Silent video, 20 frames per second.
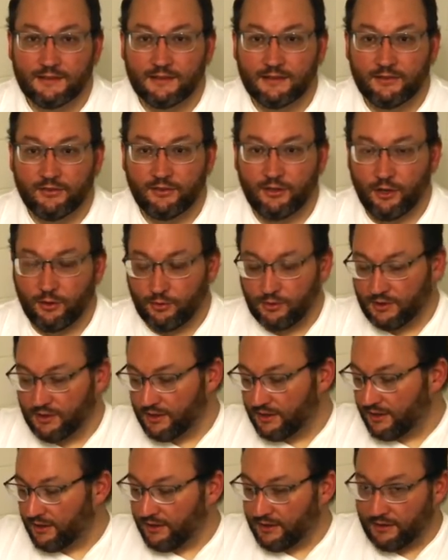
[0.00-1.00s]
So
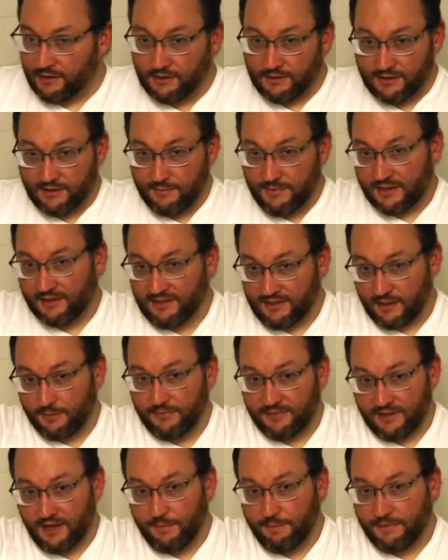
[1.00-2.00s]
give me a
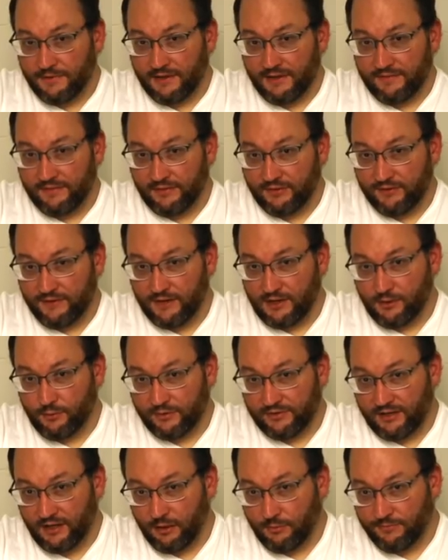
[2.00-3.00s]
thumbs up if this video
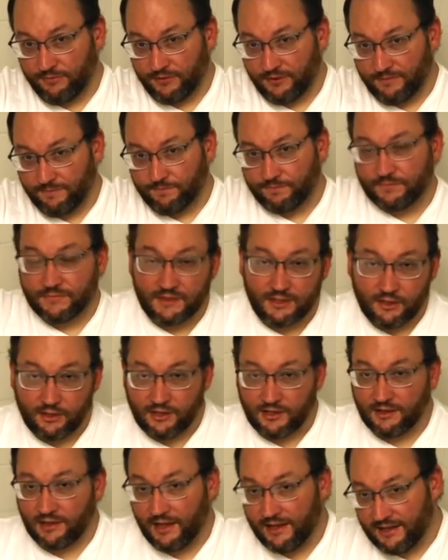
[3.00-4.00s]
was helpful. You
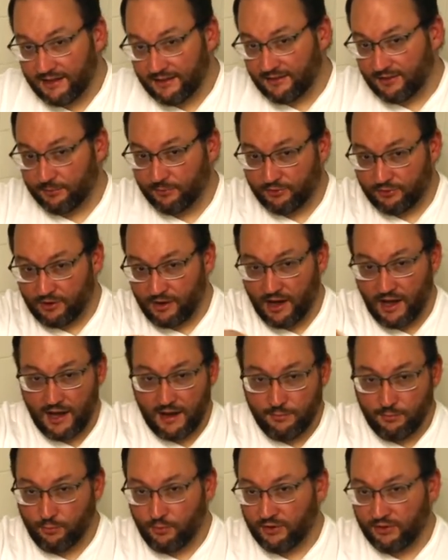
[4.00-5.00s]
can like and
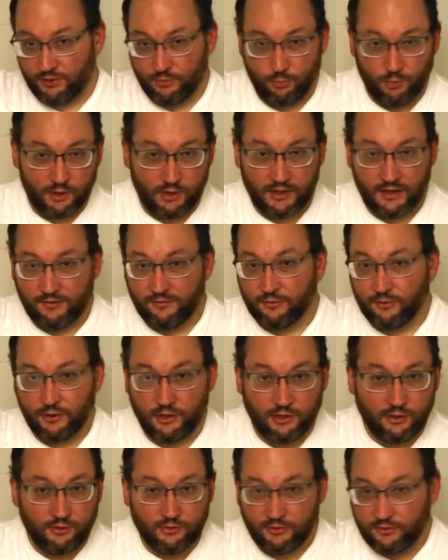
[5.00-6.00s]
subscribe with wherever
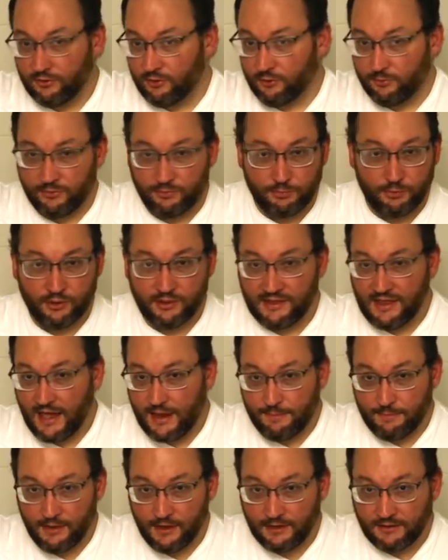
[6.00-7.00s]
YouTube's put
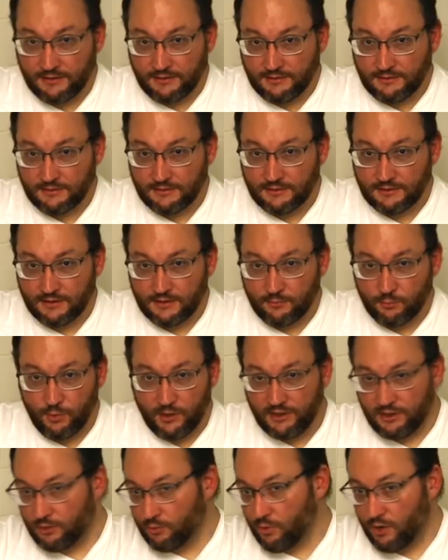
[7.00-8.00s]
that button
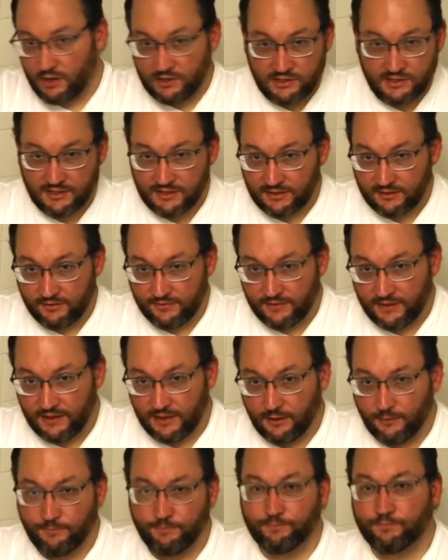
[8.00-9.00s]
when you're watching this
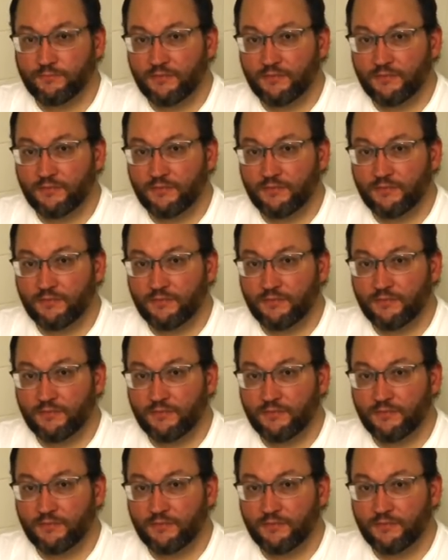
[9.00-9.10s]
video.